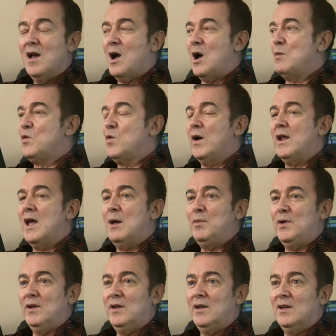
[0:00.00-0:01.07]
I'm quite
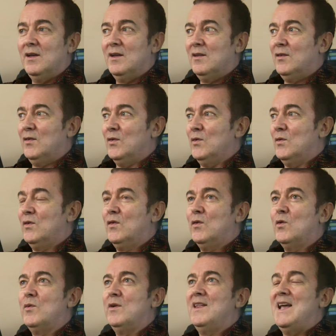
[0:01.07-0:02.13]
happy to
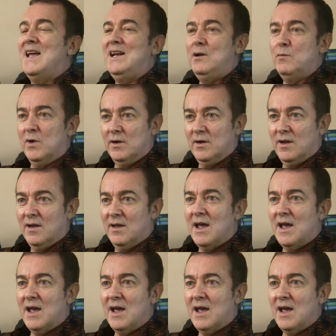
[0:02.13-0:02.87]
talk with anyone